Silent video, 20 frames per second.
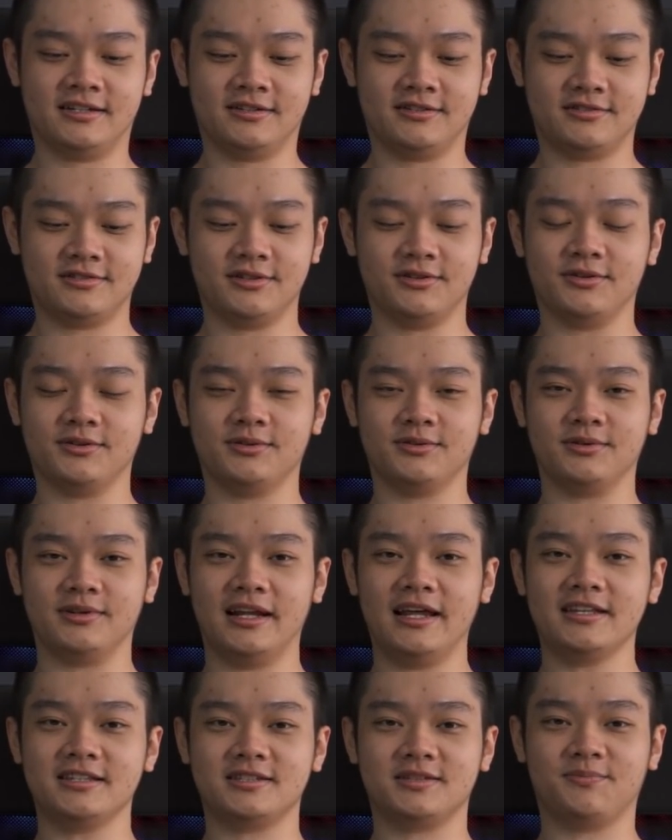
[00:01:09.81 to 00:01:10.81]
So
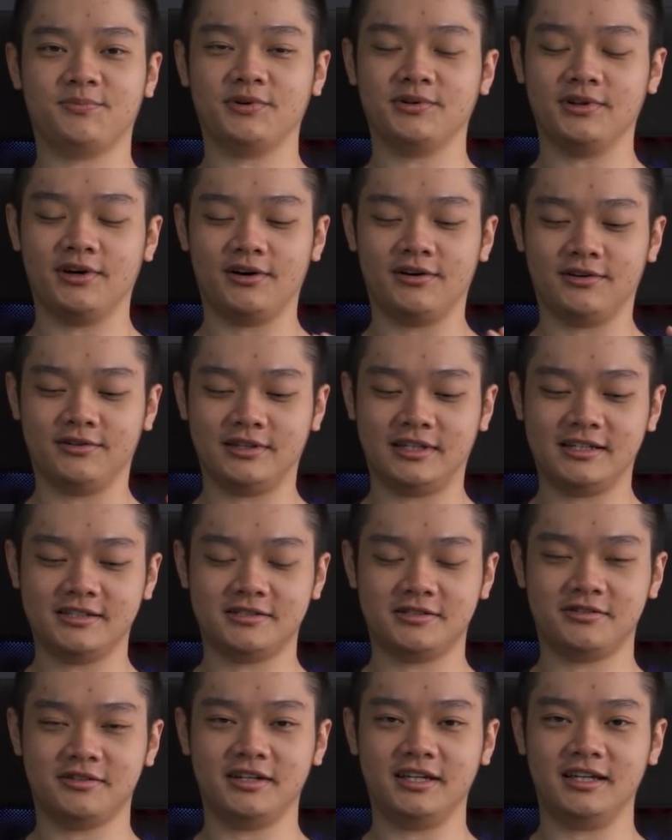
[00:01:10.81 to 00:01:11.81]
let's put all
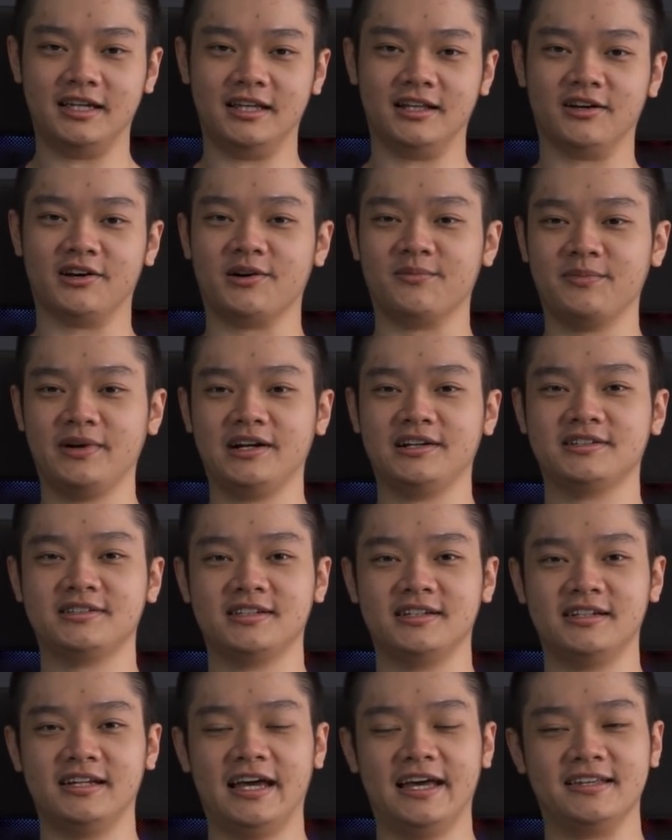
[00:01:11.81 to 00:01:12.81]
these three in
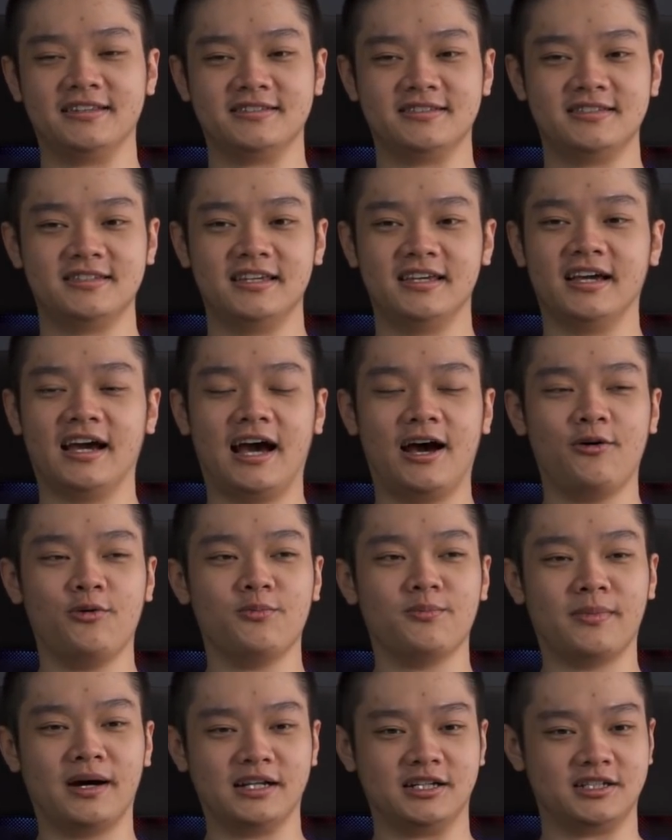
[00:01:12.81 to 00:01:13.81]
comparison and see how
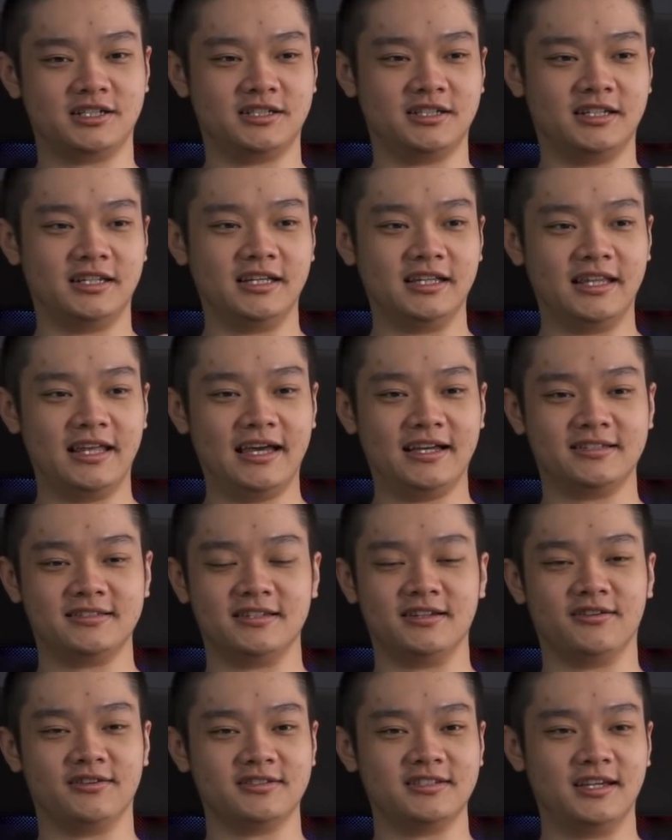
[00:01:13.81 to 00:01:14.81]
much did
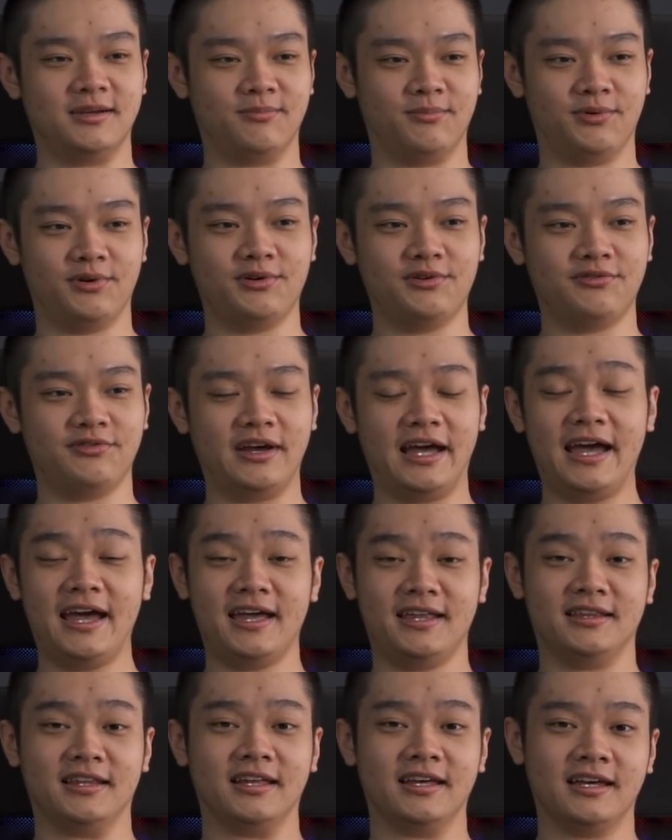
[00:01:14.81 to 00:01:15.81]
Exynos improve
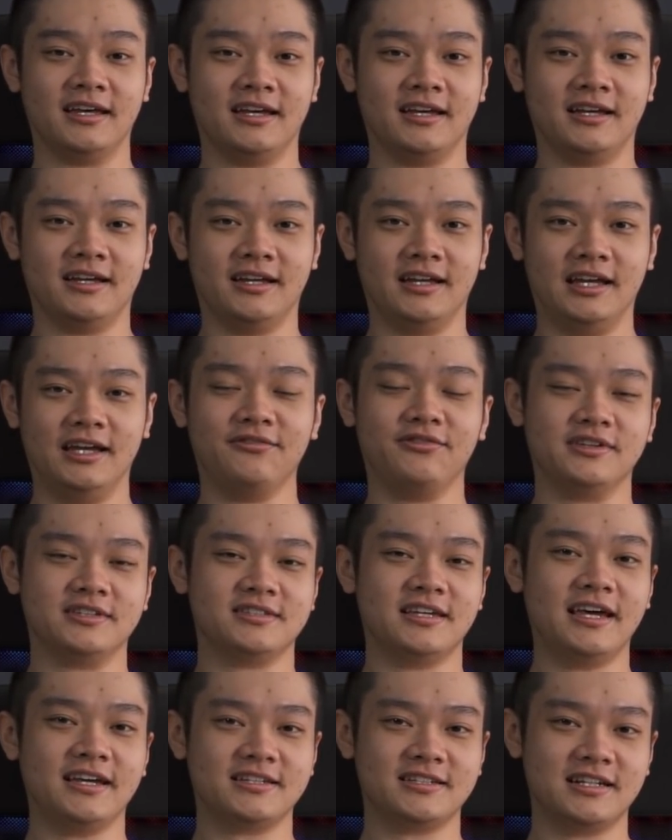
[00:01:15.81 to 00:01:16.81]
and if
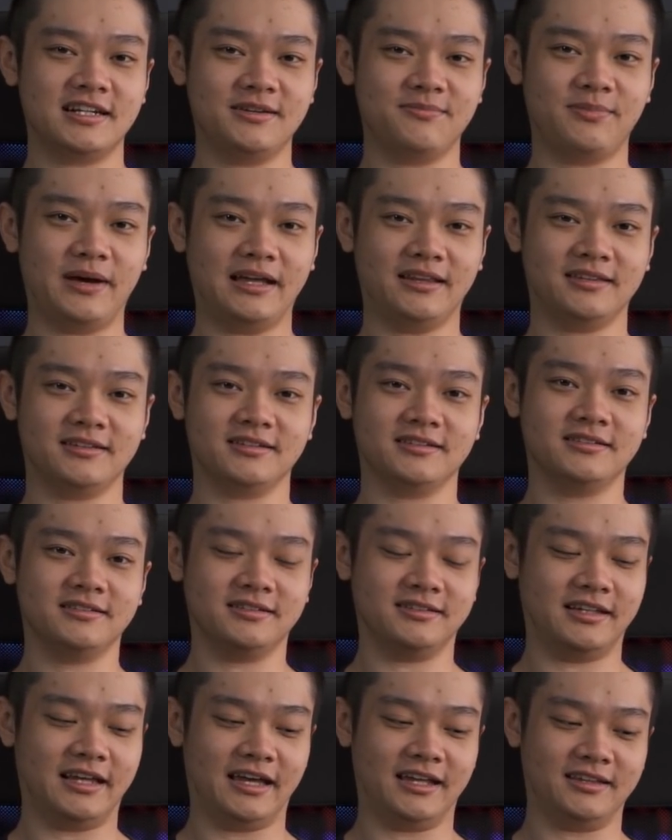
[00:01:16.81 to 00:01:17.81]
it's actually better
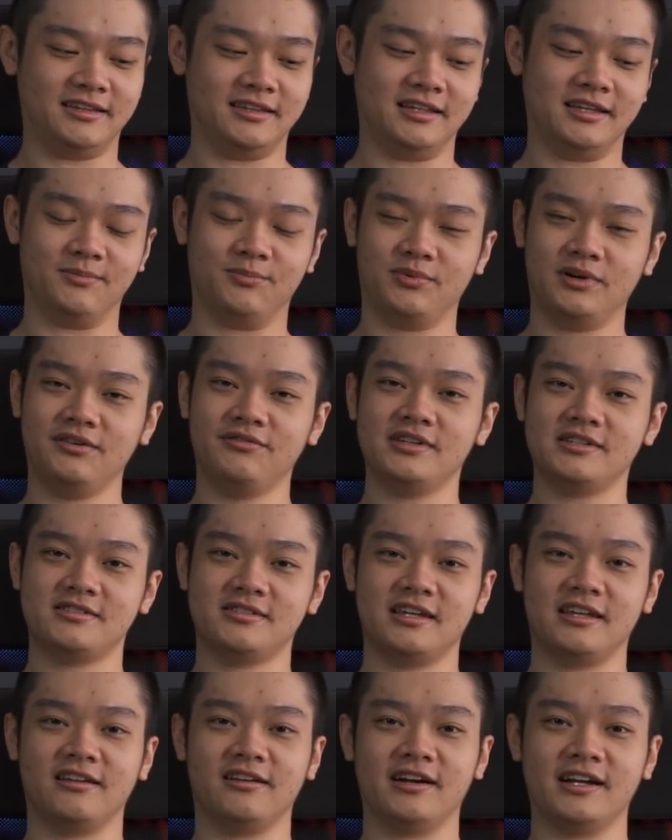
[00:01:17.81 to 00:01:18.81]
than the previous
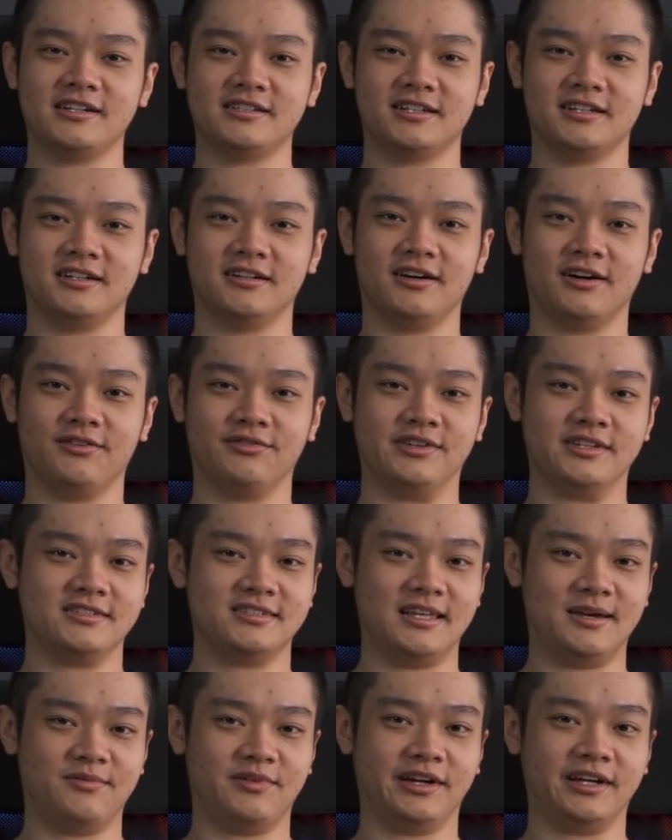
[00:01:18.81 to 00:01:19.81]
generation of the
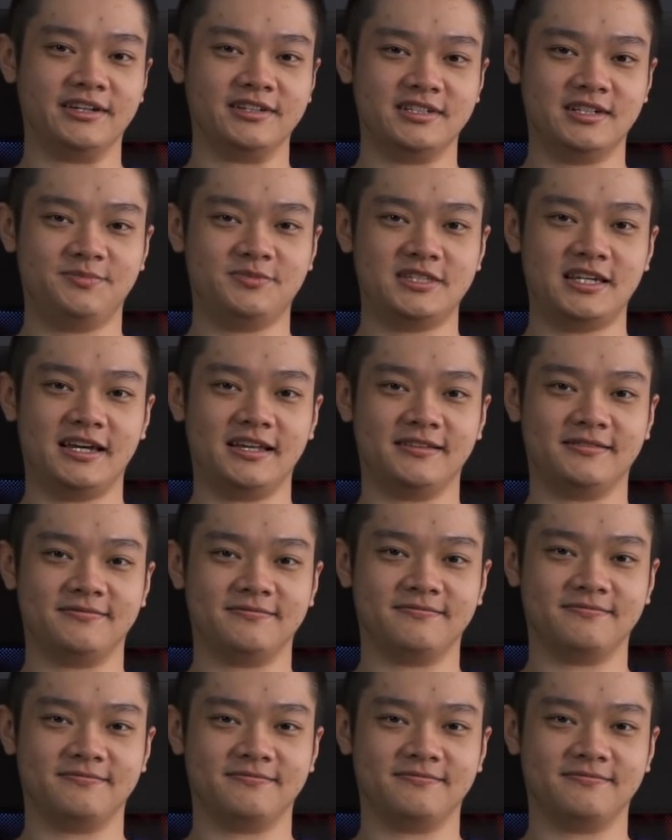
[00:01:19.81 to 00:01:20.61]
Snapdragon chipset.